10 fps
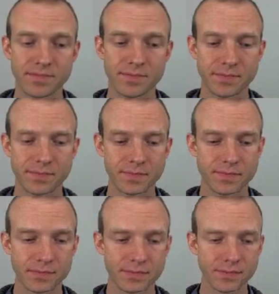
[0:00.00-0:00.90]

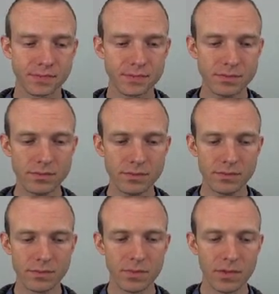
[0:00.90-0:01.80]

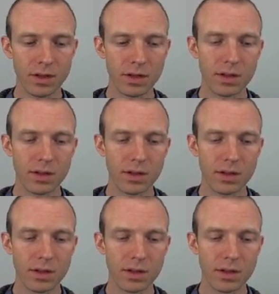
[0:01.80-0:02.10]
(no one is talking)